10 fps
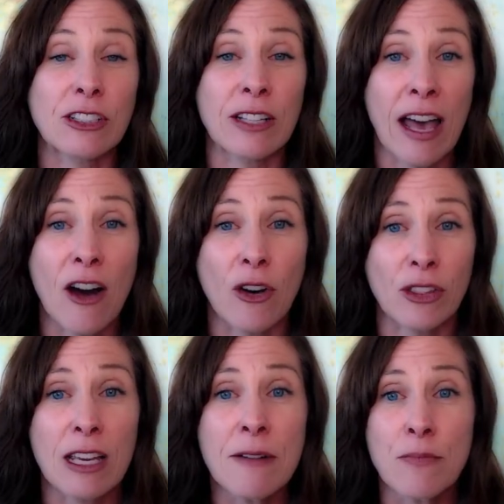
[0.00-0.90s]
health
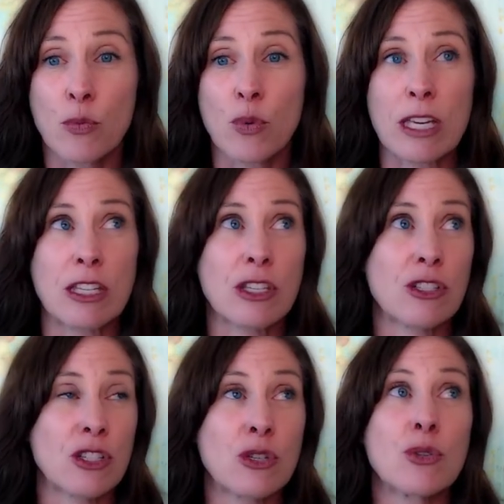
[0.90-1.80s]
we
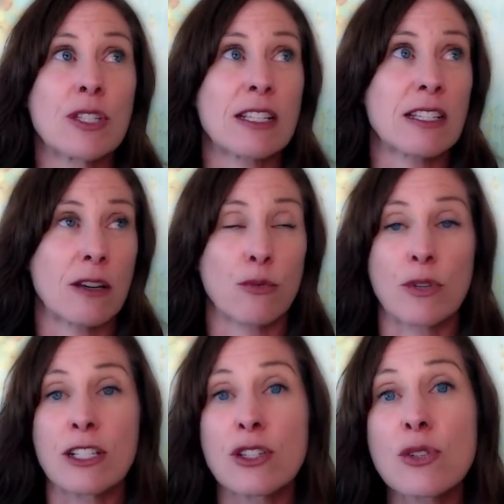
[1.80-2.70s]
use it to
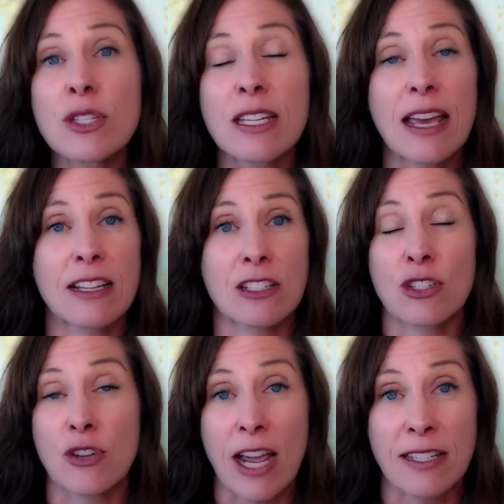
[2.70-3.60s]
reduce
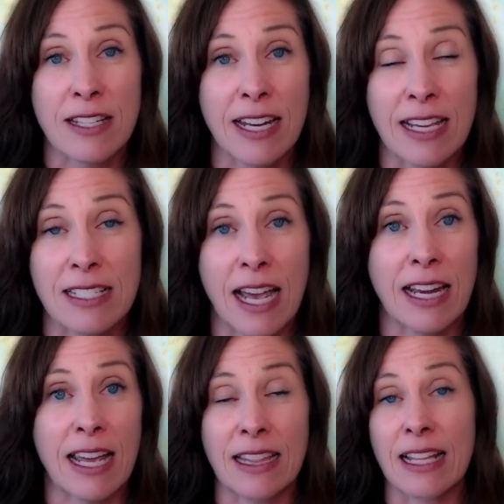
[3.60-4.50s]
stress and
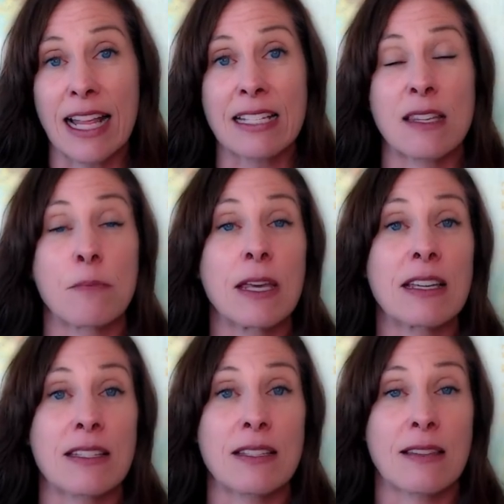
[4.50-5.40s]
anxiety. I think that's the
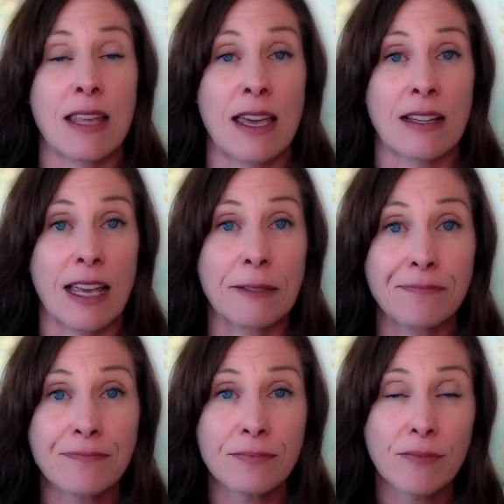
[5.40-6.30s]
biggest thing that
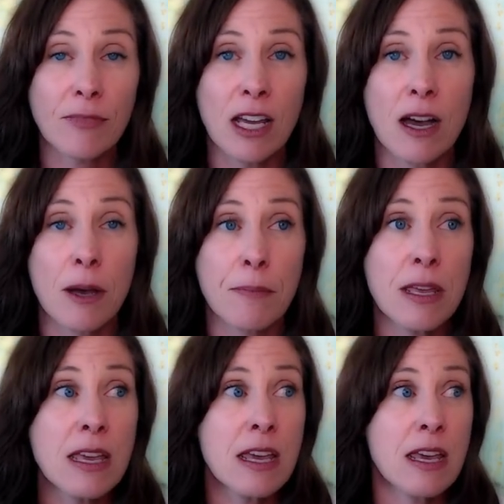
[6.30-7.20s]
um,
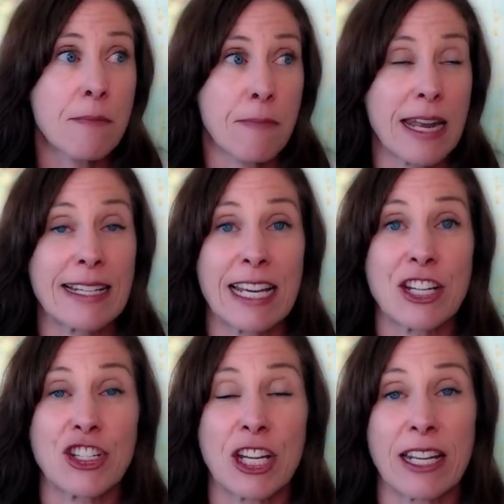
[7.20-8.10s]

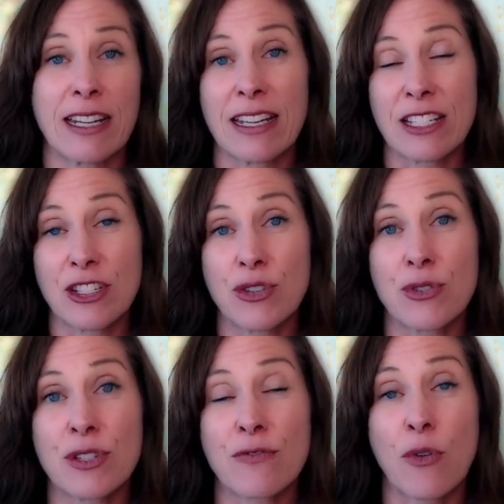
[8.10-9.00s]
meditation is
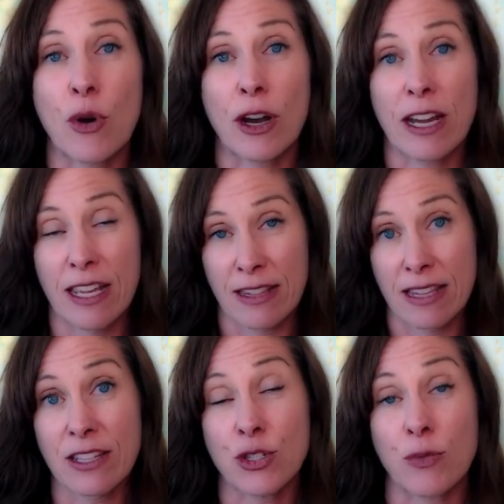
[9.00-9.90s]
used for in
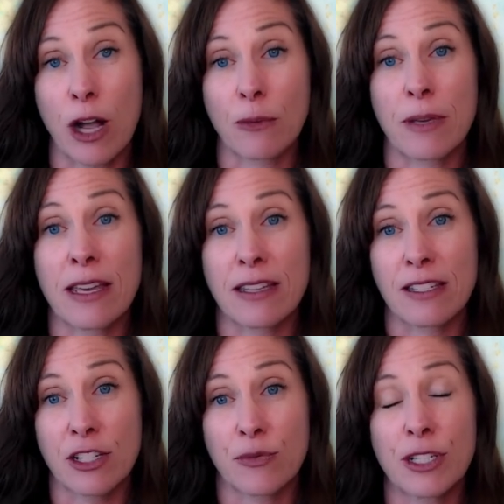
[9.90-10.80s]
this realm is
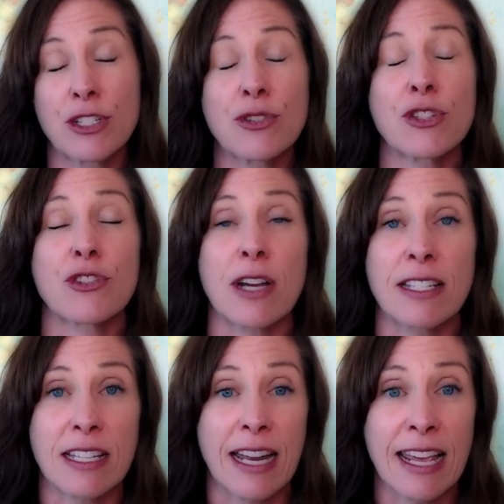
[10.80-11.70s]
to reduce stress
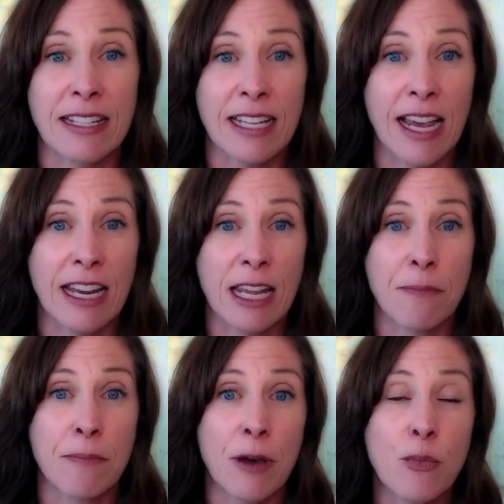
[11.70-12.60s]
and anxiety,
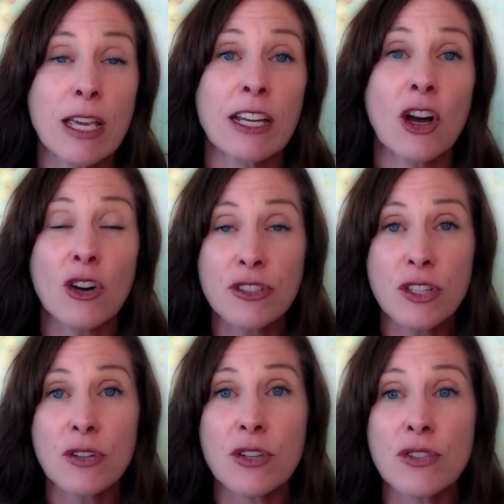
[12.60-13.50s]
but we can also
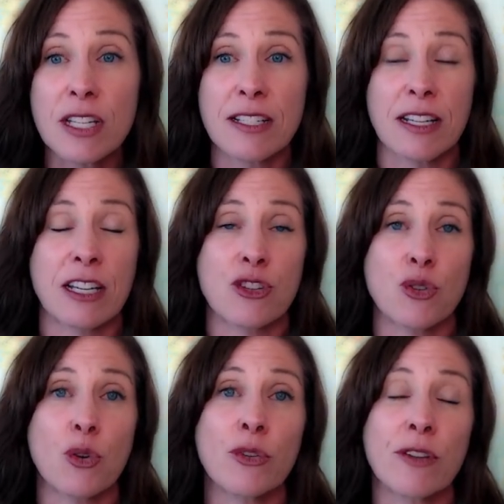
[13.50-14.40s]
use it to
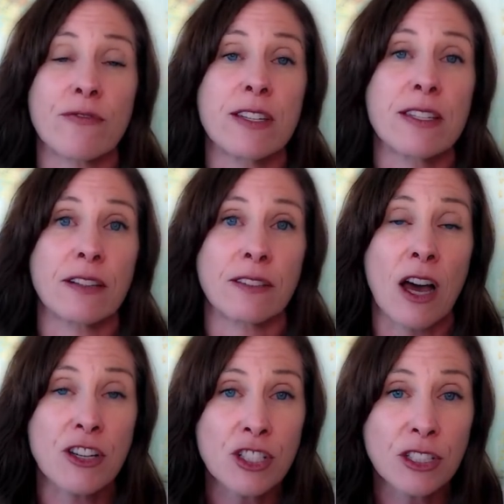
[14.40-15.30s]
control the
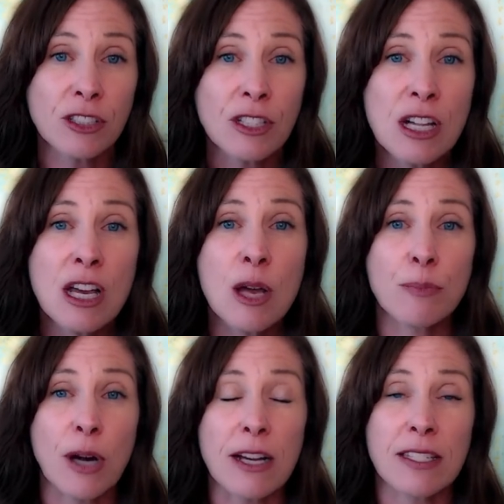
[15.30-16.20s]
physiological
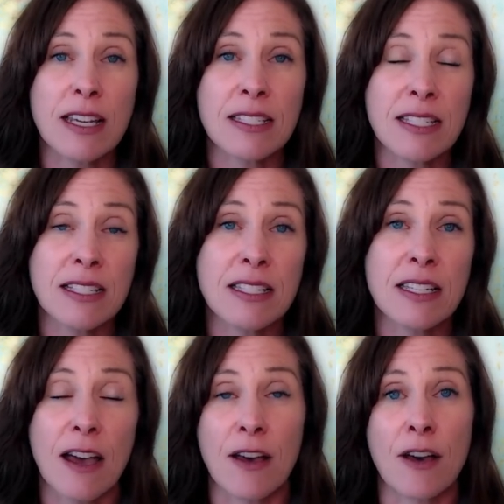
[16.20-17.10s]
processes
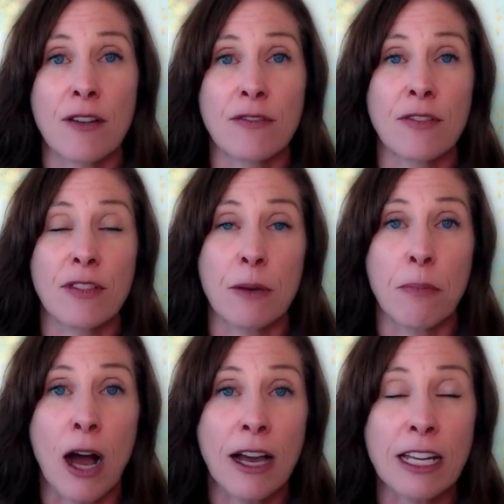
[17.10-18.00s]
of the
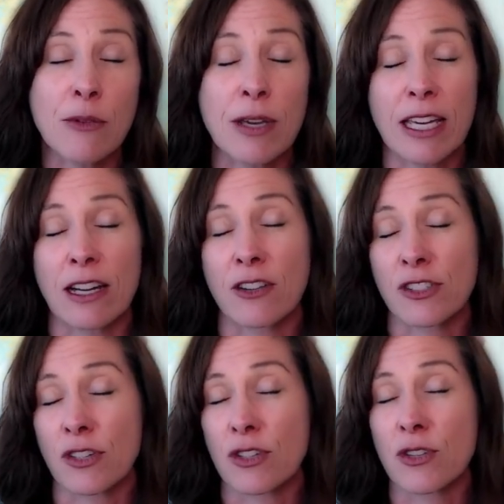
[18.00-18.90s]
body. We can
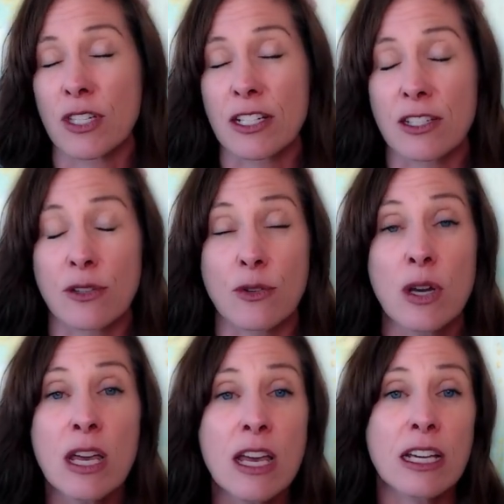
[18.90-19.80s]
also use it to
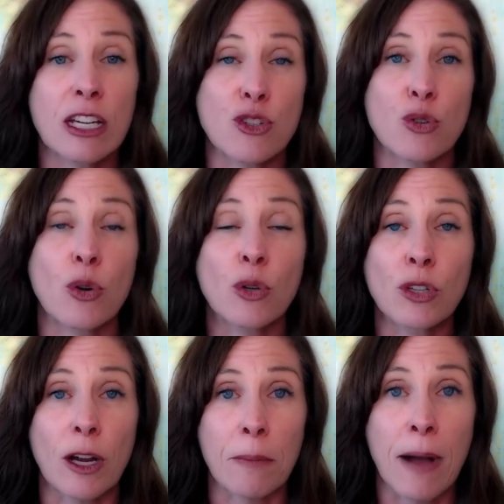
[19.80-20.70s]
control
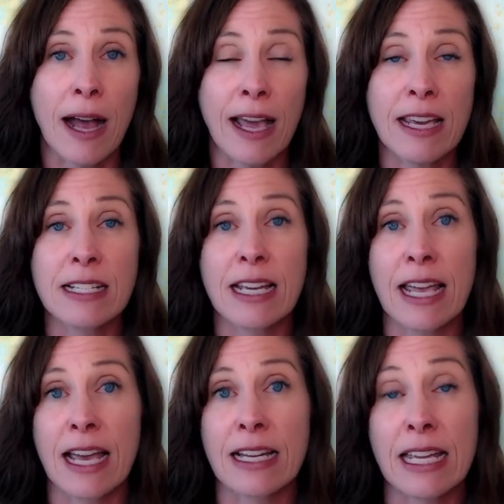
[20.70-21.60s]
our mind.
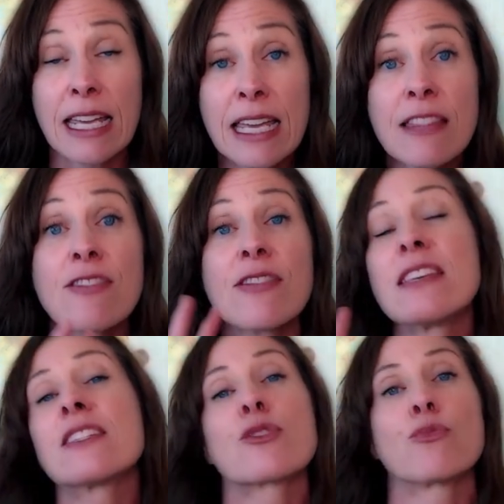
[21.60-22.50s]
And in
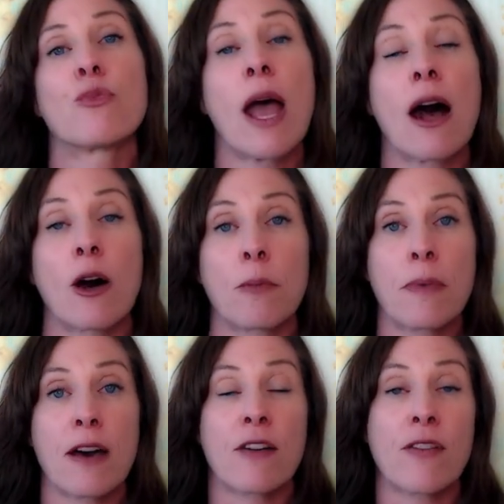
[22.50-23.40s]
this realm
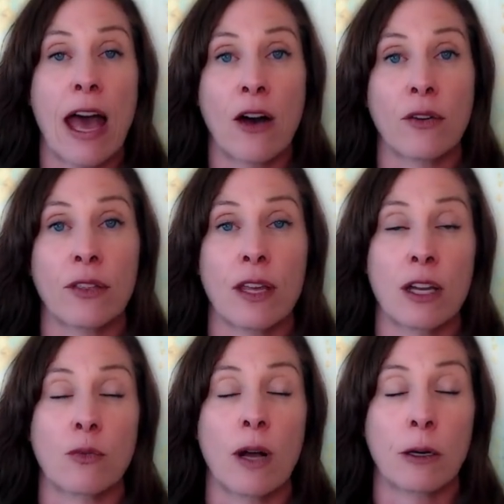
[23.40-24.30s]
of health
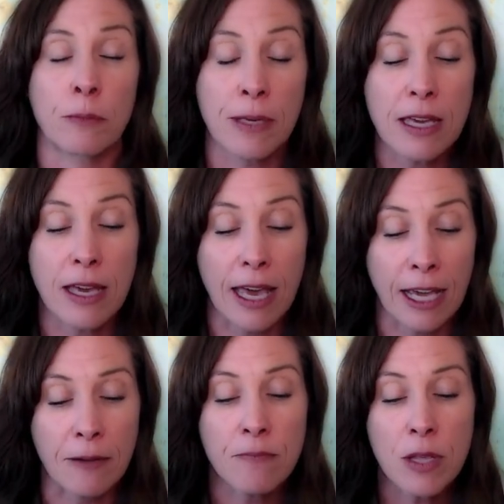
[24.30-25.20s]
and well being,